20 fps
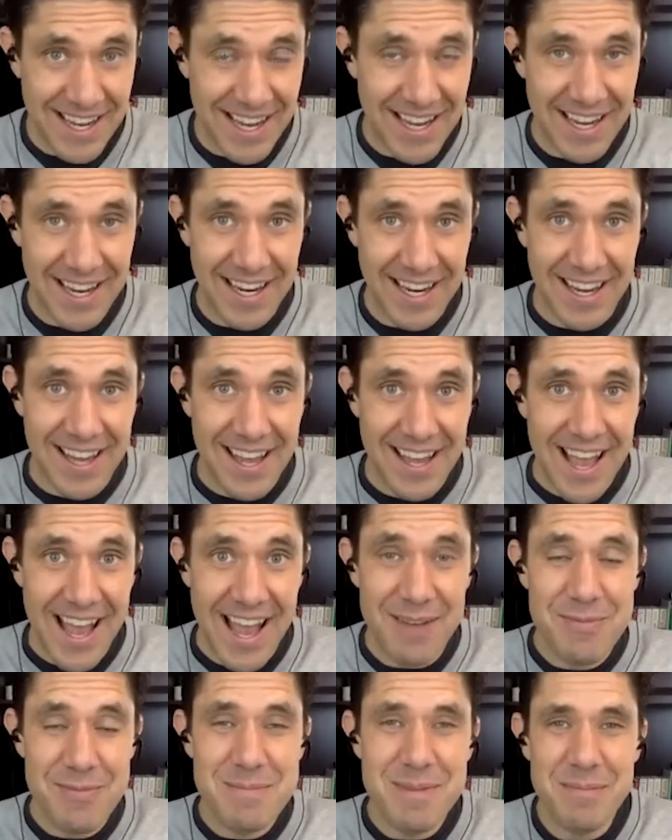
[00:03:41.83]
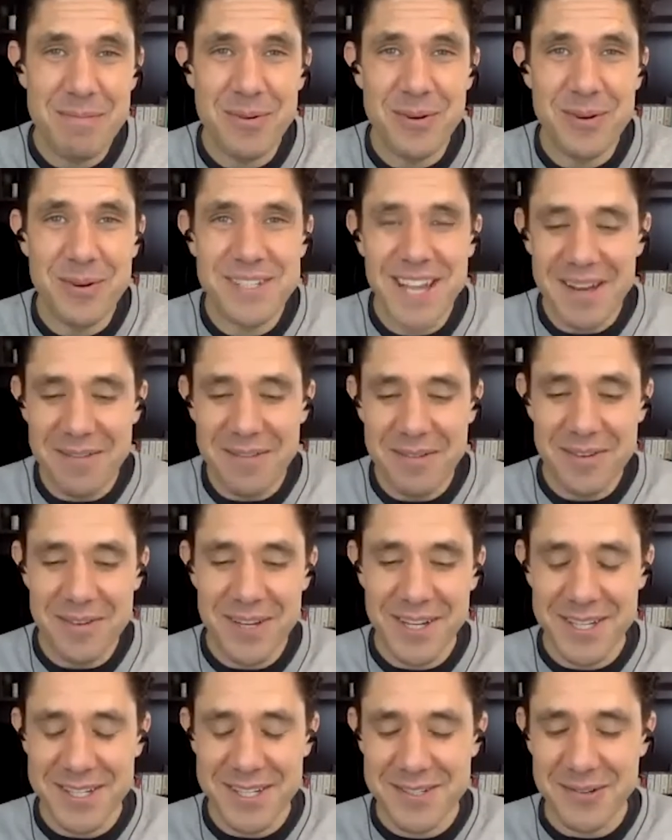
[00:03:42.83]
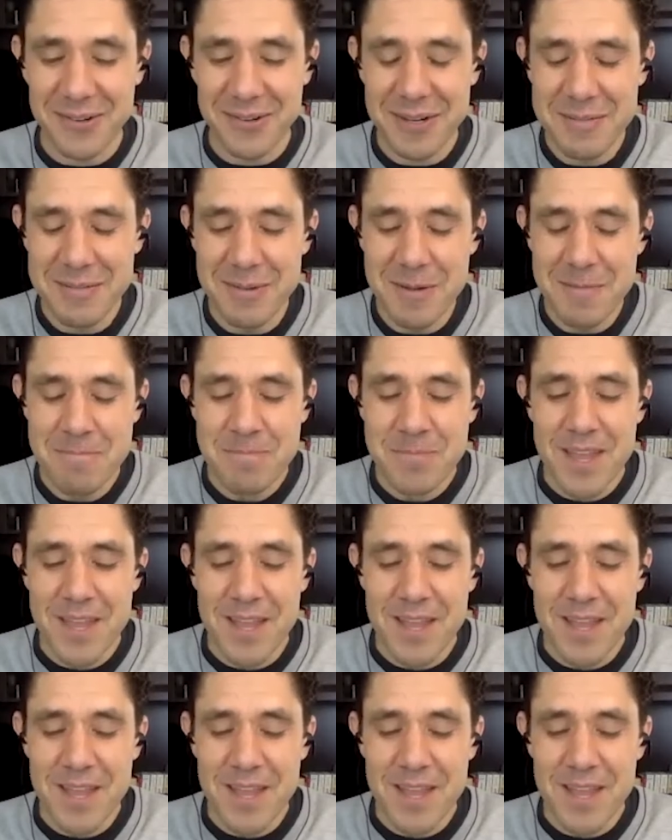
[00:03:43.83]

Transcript: I, I remember, it's kind of a funny story, but